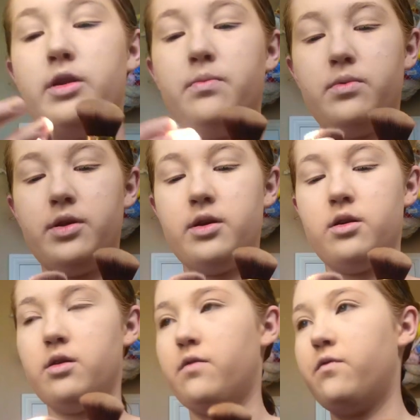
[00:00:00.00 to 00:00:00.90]
dip
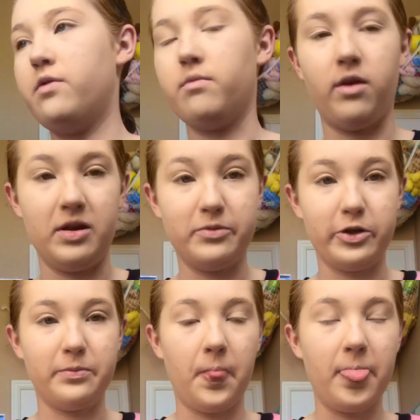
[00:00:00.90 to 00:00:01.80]
that
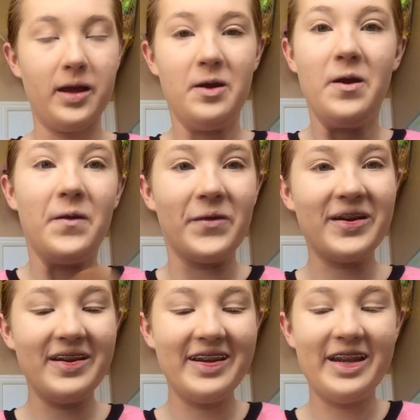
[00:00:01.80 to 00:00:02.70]
We're
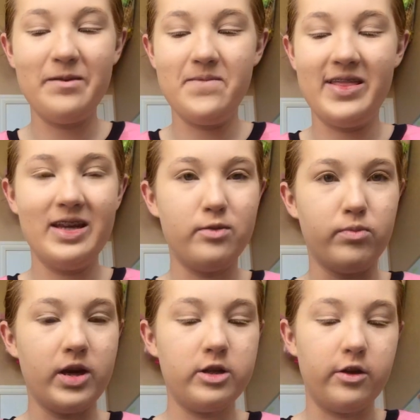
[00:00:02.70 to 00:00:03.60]
gonna dip this
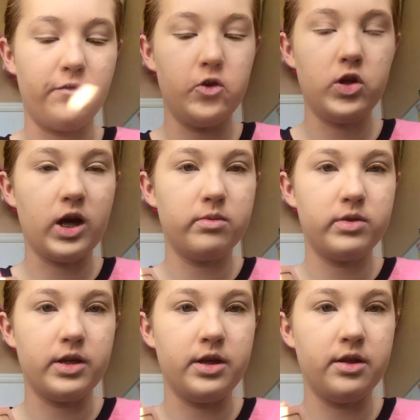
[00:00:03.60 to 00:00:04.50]
brush a few
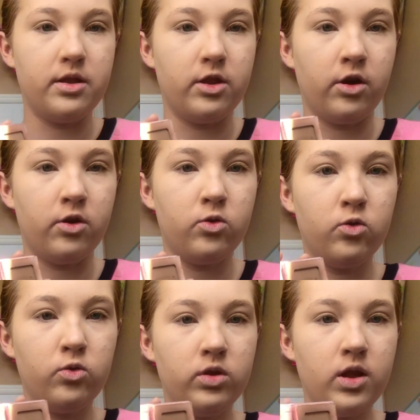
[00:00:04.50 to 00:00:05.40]
times in the
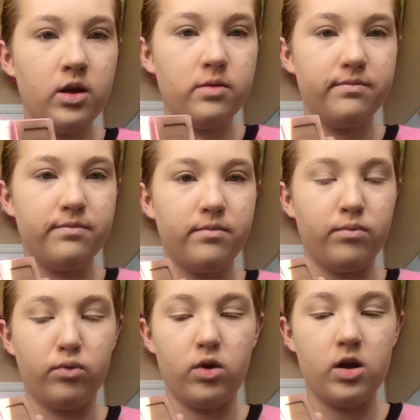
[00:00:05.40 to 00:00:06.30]
Hoola
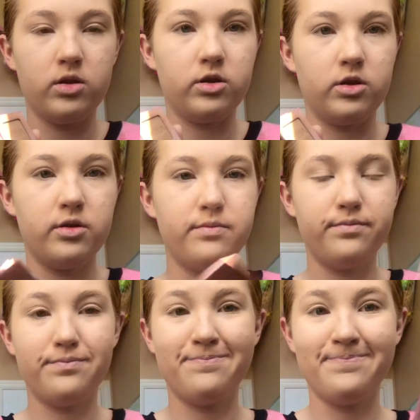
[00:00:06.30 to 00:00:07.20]
bronzer.
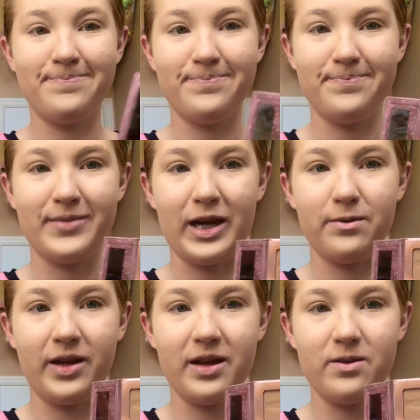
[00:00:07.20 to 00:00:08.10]

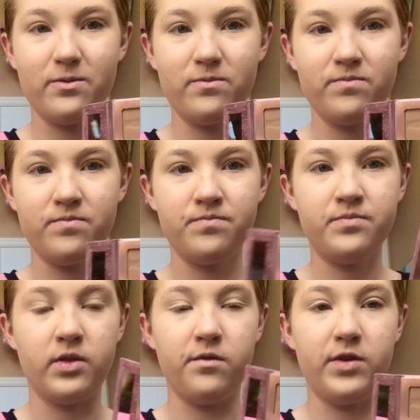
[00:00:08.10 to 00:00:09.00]
There we go.
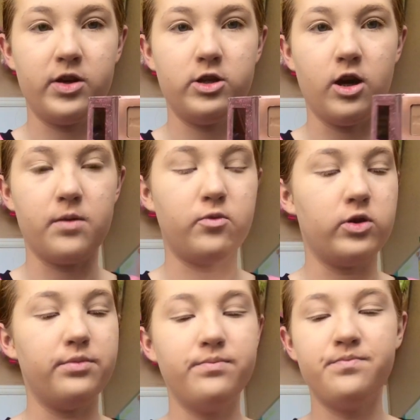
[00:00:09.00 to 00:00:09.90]
The very top
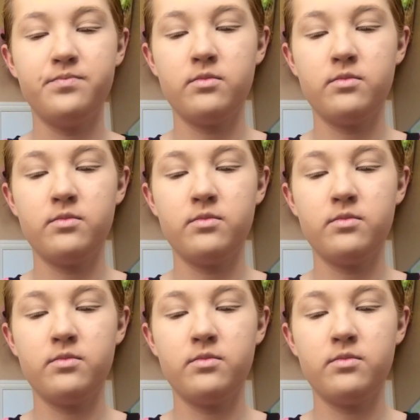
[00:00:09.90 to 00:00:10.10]
one.